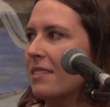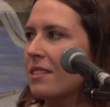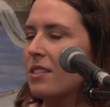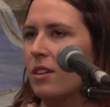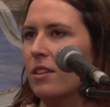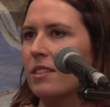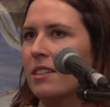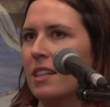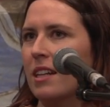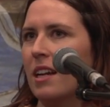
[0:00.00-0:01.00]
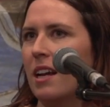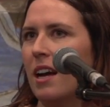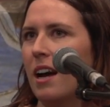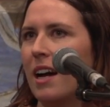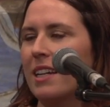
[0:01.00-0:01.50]
So
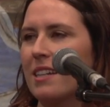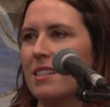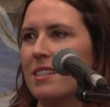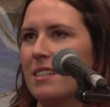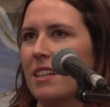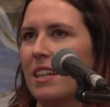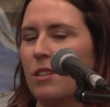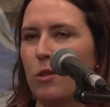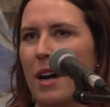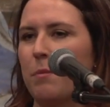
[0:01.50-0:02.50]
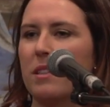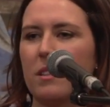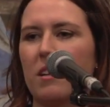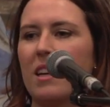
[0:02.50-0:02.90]
I guess it all happened at the